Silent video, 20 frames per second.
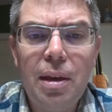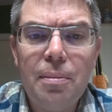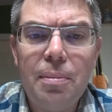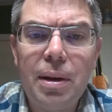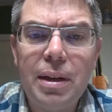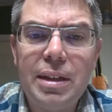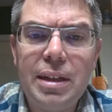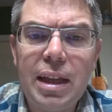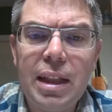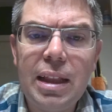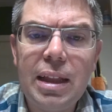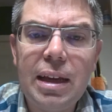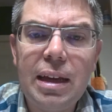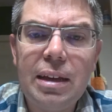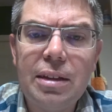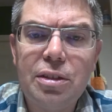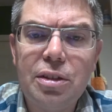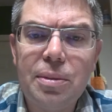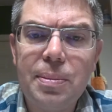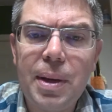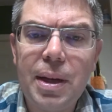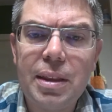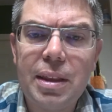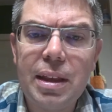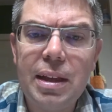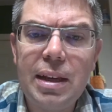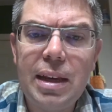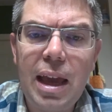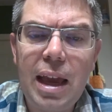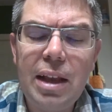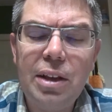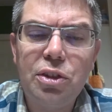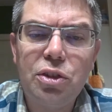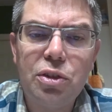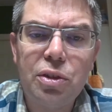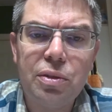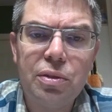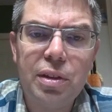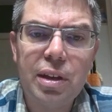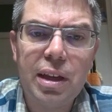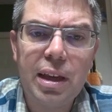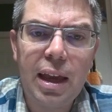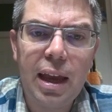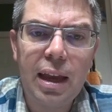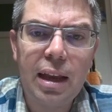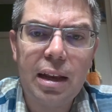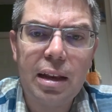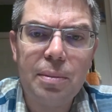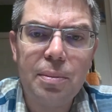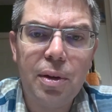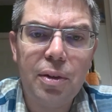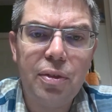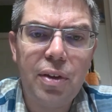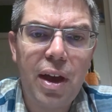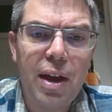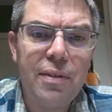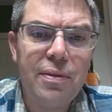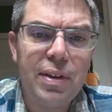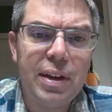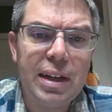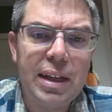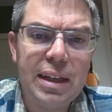By telling us about the nature of the kingdom of heaven.